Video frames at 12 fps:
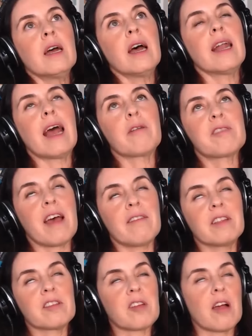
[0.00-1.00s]
and I was
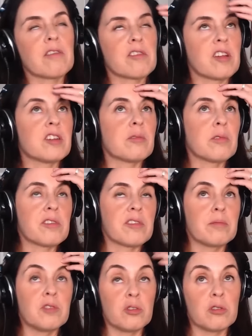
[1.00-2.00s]
having this conversation with
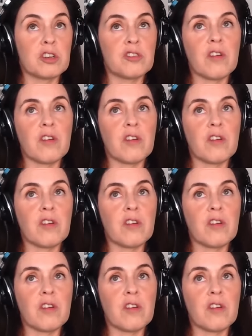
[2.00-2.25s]
some Jewish